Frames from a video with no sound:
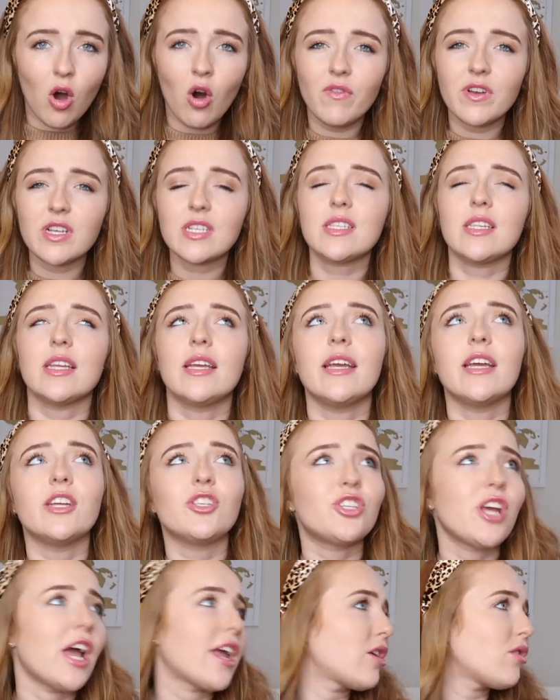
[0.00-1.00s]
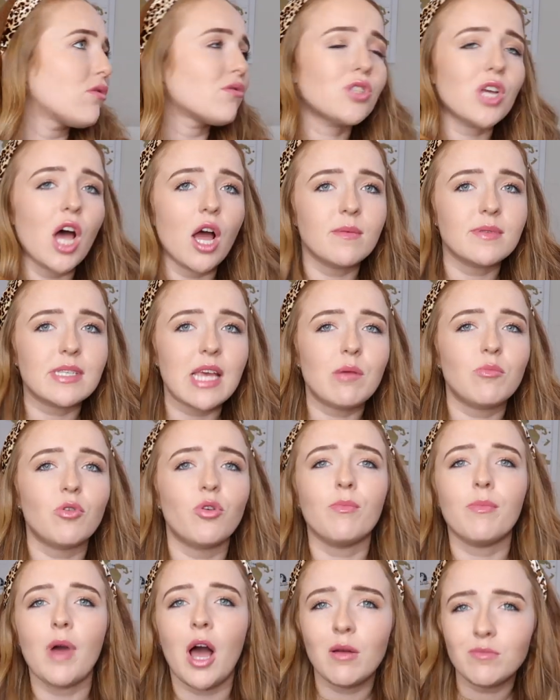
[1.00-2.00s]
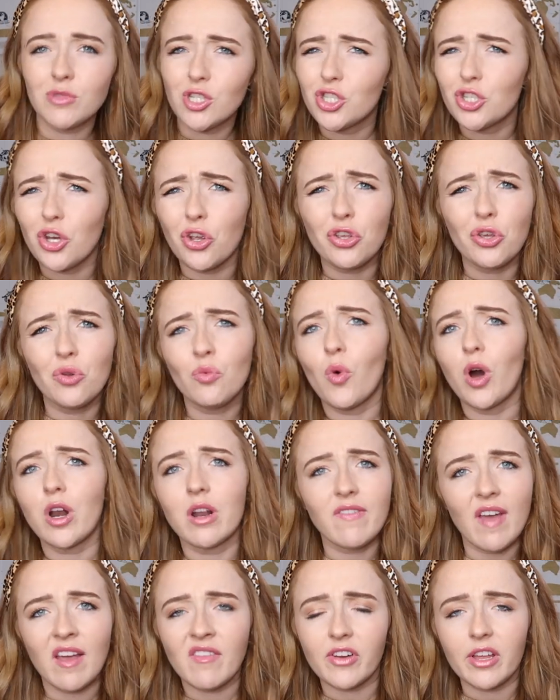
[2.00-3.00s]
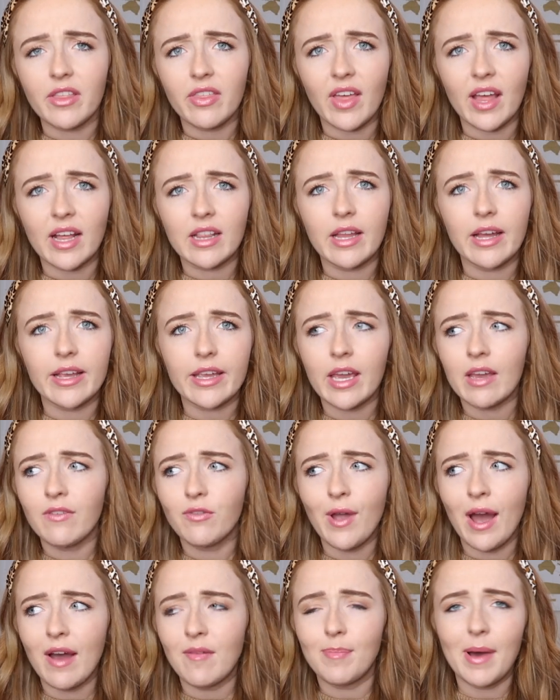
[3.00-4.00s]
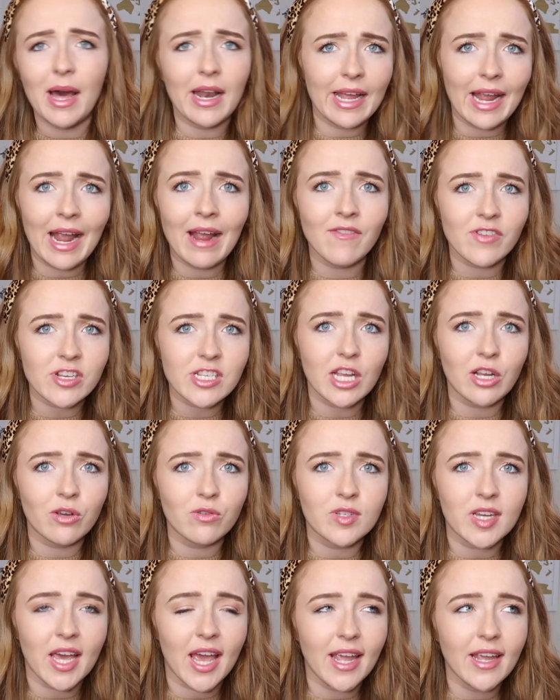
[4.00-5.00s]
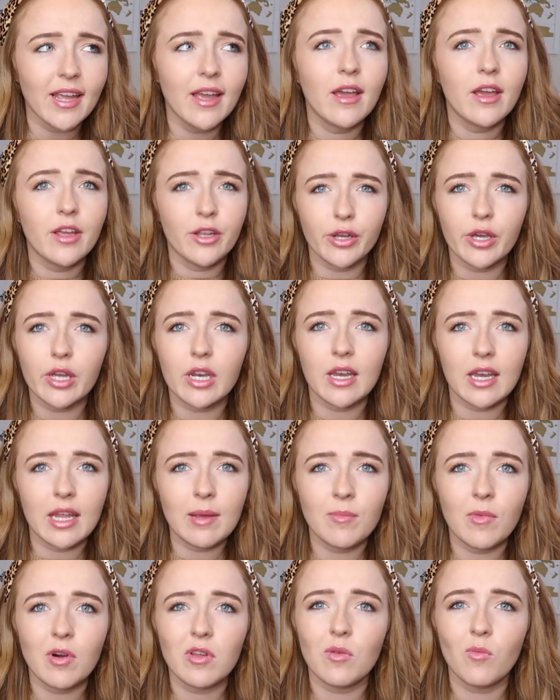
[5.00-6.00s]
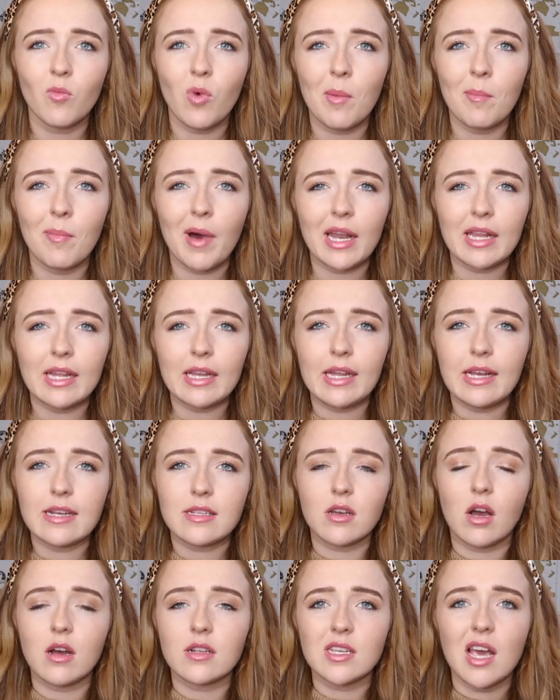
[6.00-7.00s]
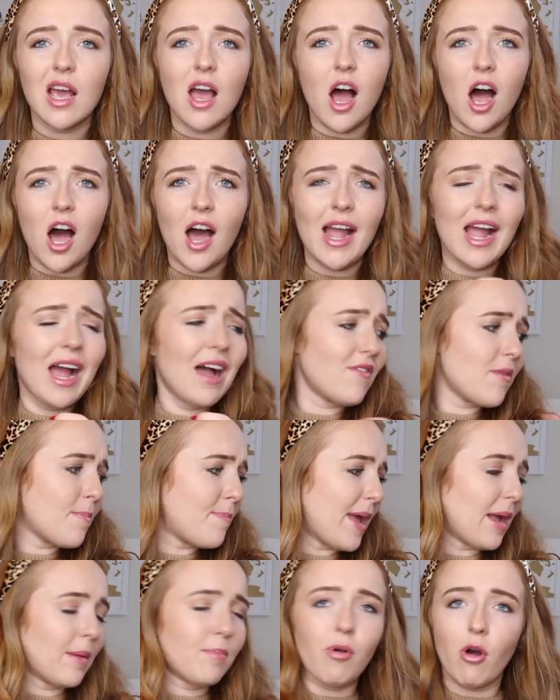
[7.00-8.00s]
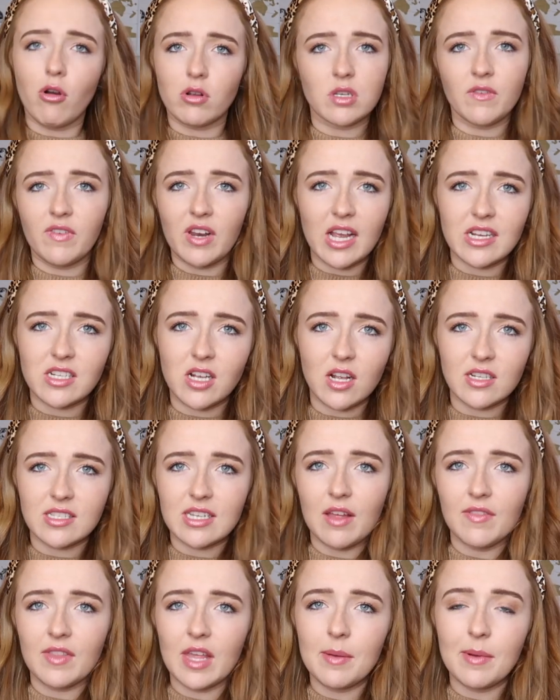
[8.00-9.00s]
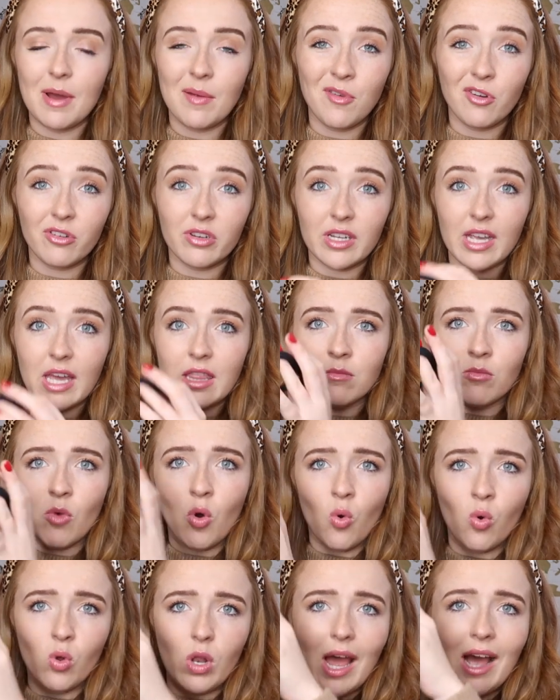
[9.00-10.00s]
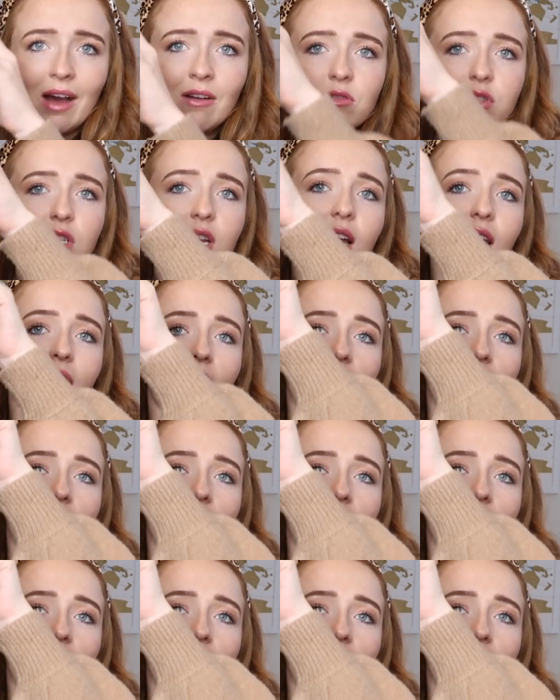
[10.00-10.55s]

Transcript: Obviously, check your timetable. I'm just showing you one of everything. Like if you have ballet every single day, you're gonna need more than one ballet leotard. I have a big box of leotards down there, but I'm not gonna get them all out.